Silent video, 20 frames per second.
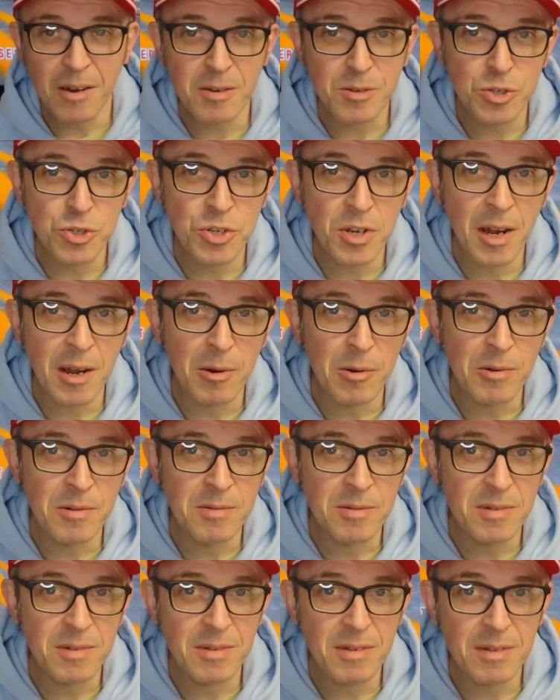I'd
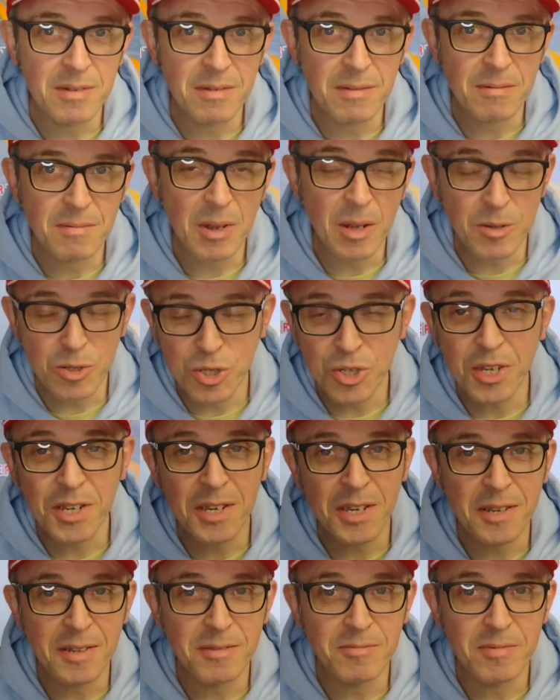
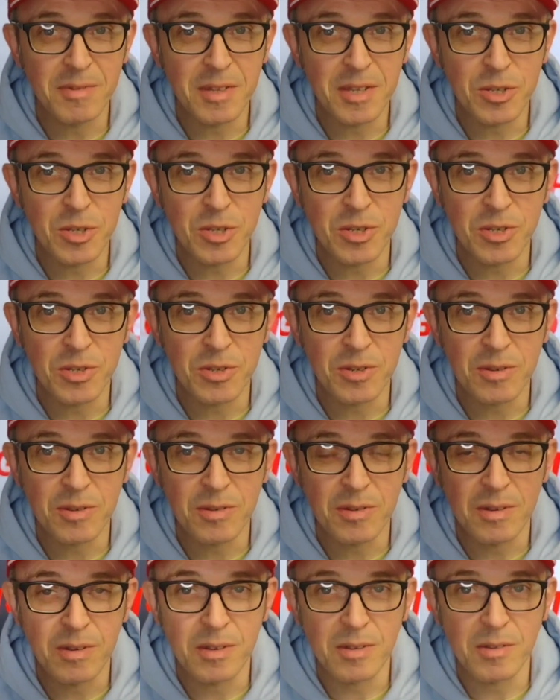seen this.
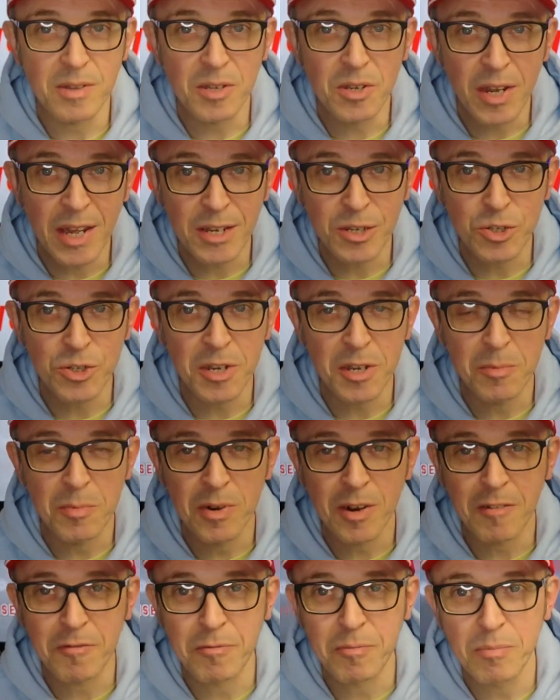The next
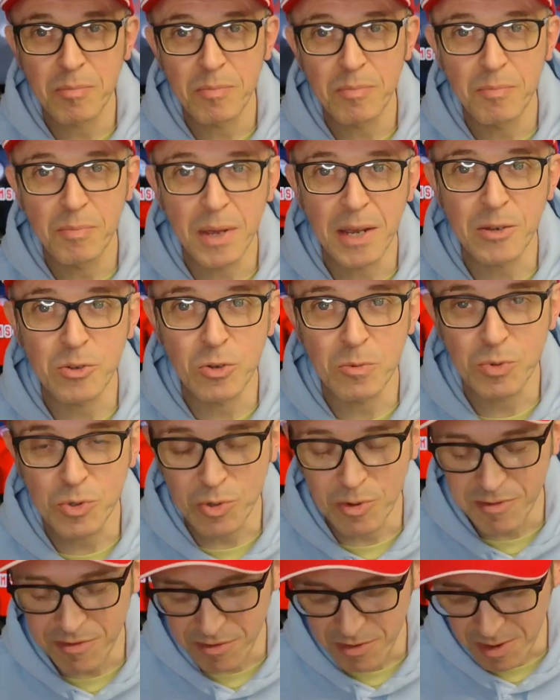tuber I've picked up
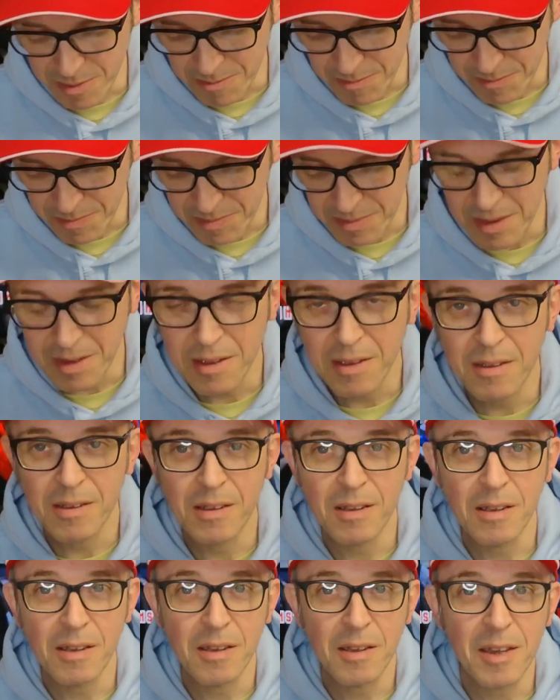stuff from,
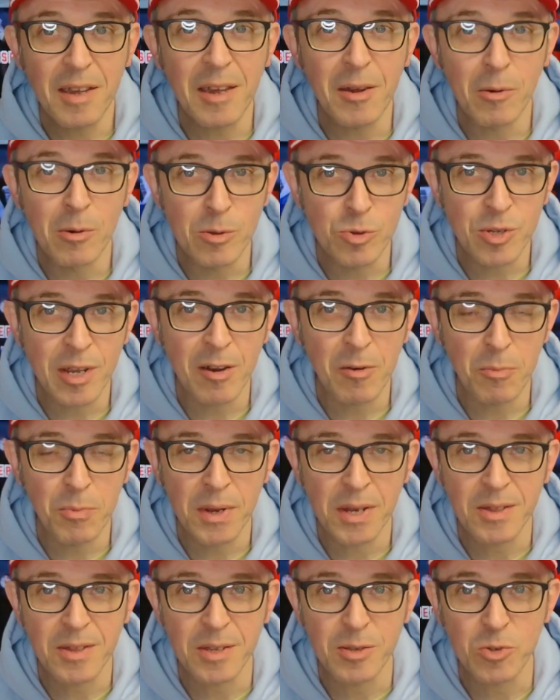he also
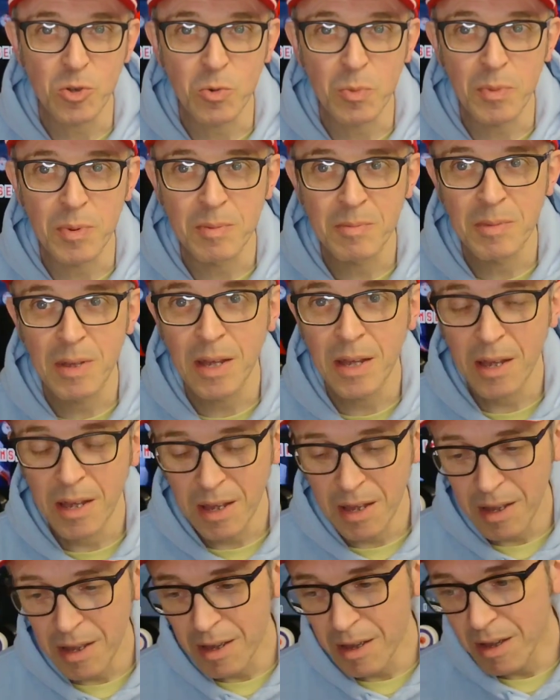picked this up,
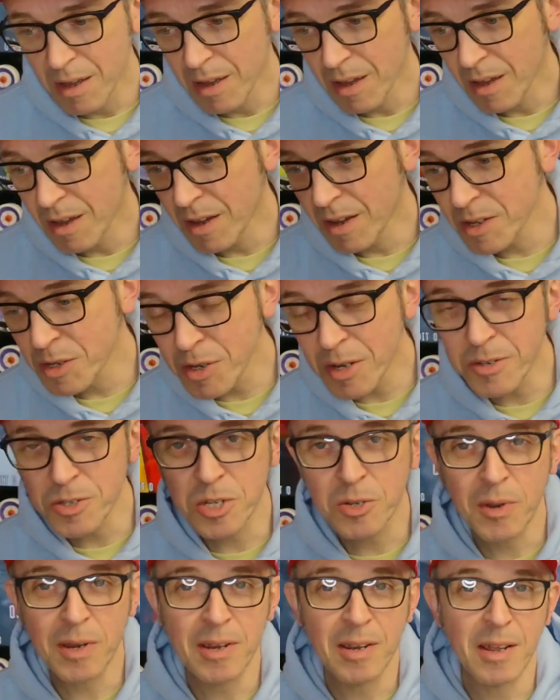and
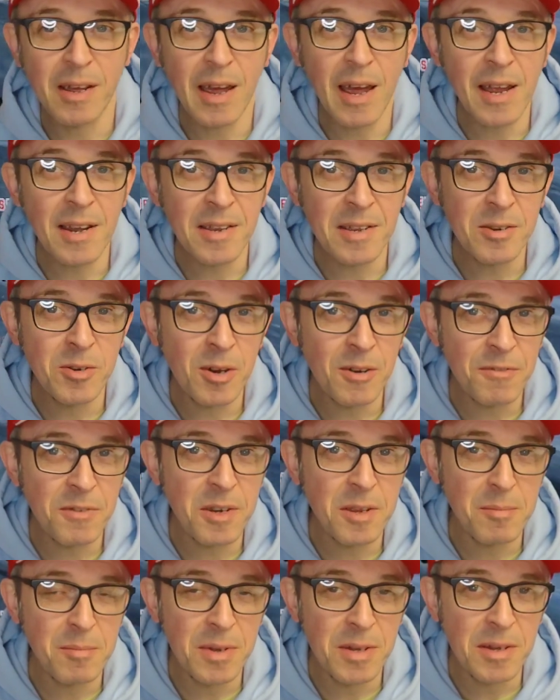consequently, Eddie had offered
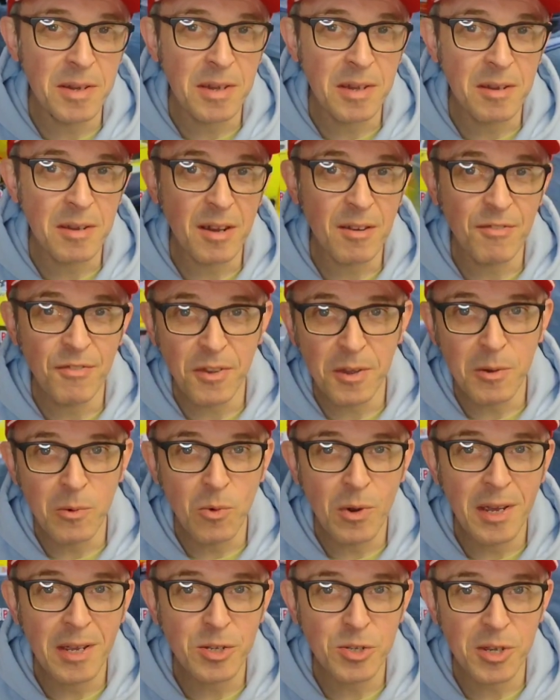it me a few
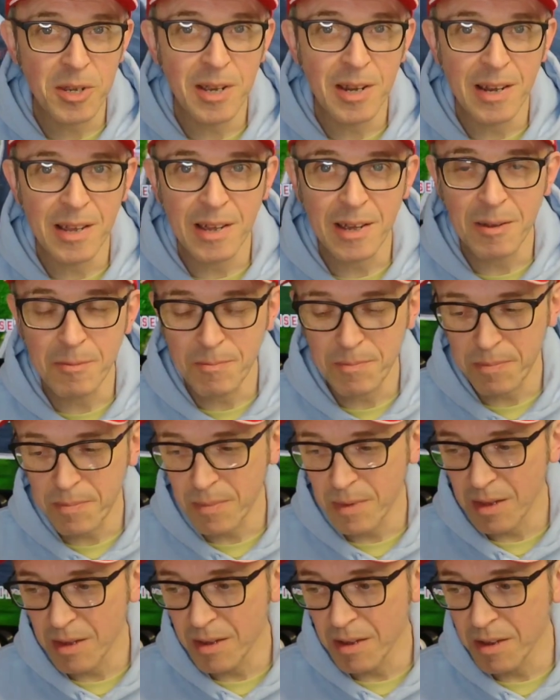weeks earlier,
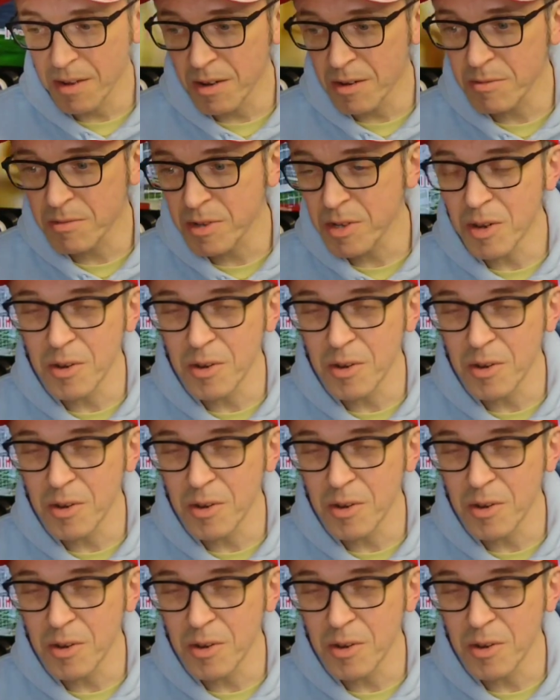and I'd